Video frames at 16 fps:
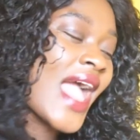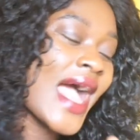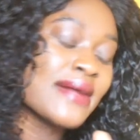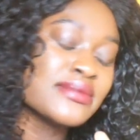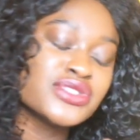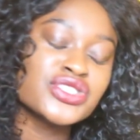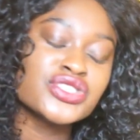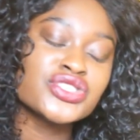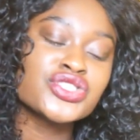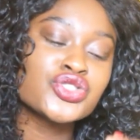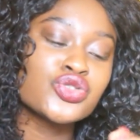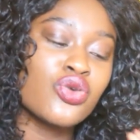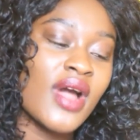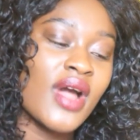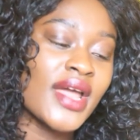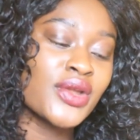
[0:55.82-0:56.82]
I'm just
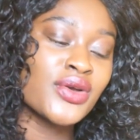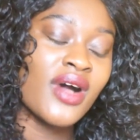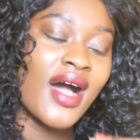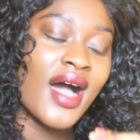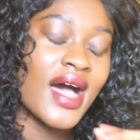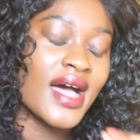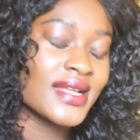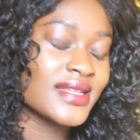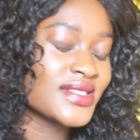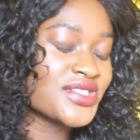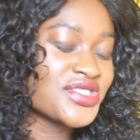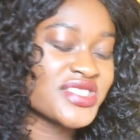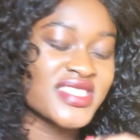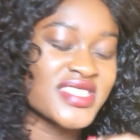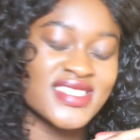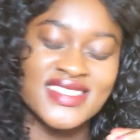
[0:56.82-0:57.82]
trying to
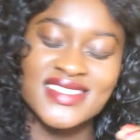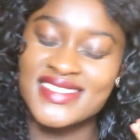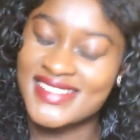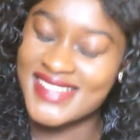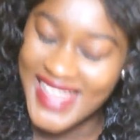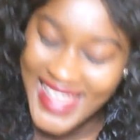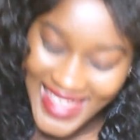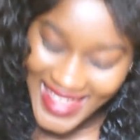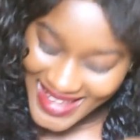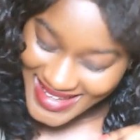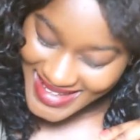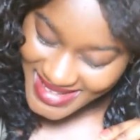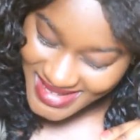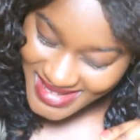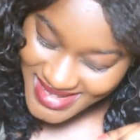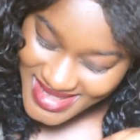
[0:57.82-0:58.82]

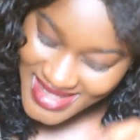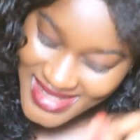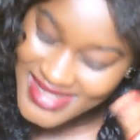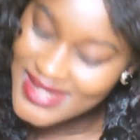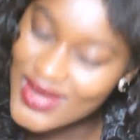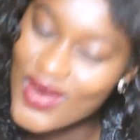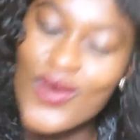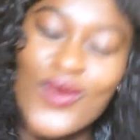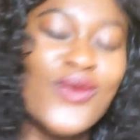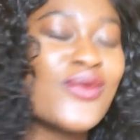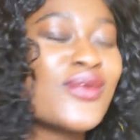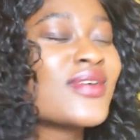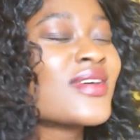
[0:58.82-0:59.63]
understand this whole